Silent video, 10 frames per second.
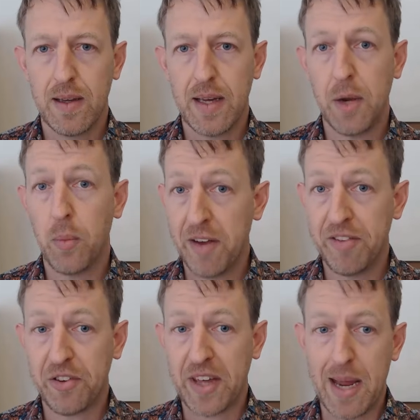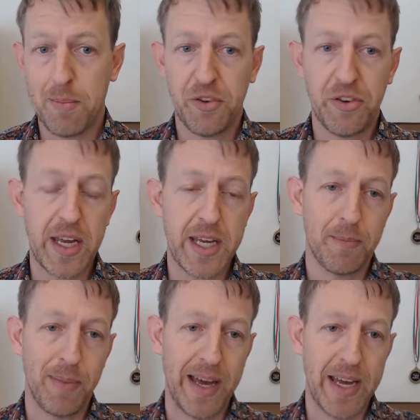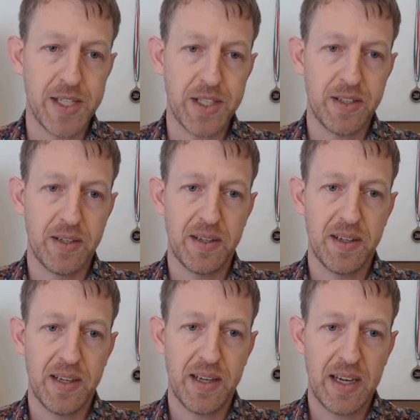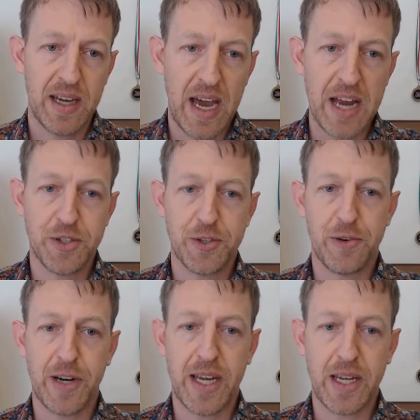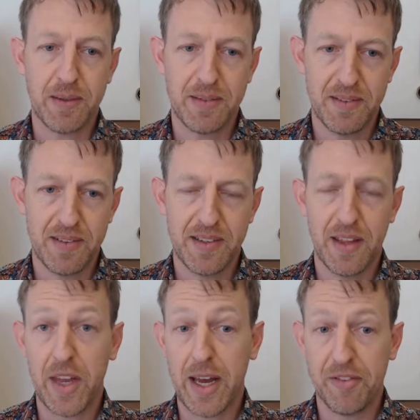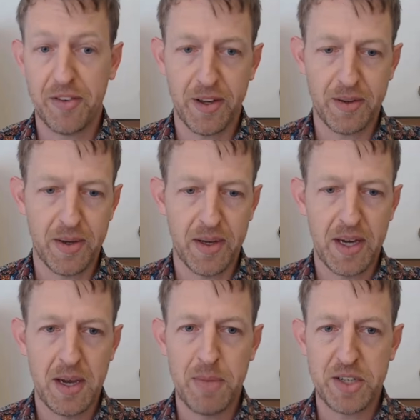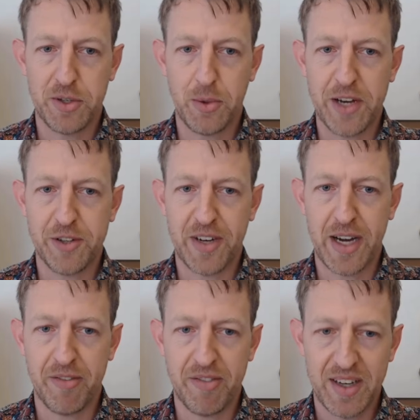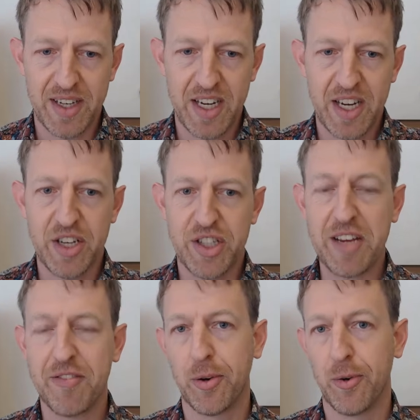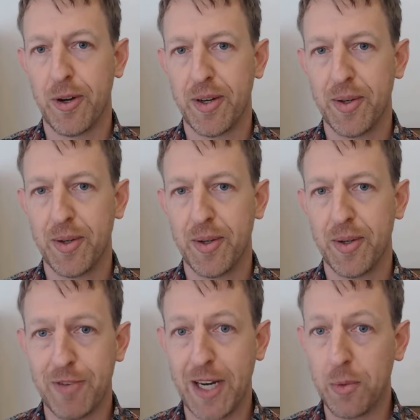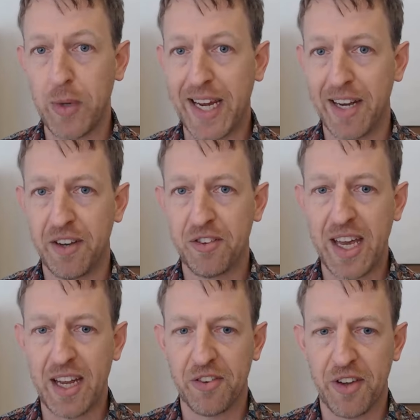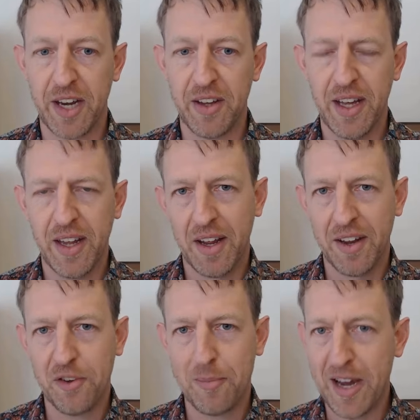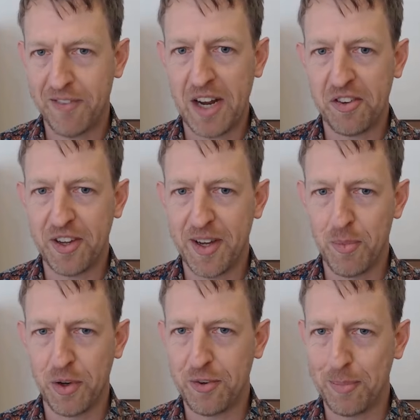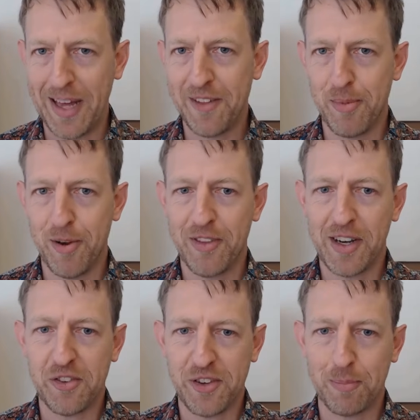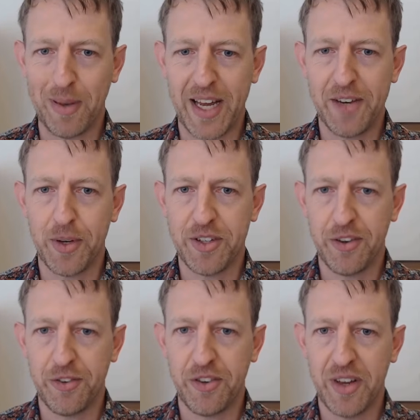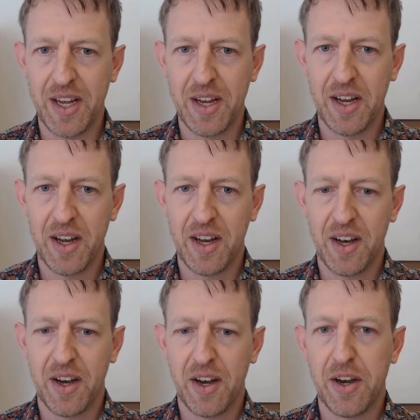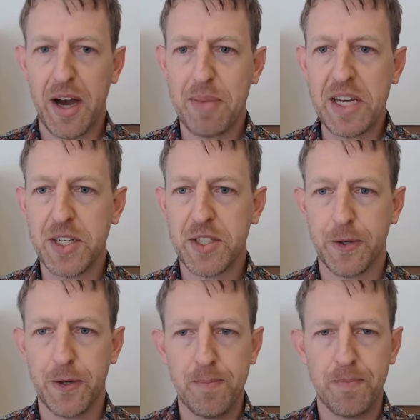In one of his games, he had played h3, and then after bishop to h5, g4, which really weakened his kingside. So my advice to him was to play the move that he's just played, which is knight bd2.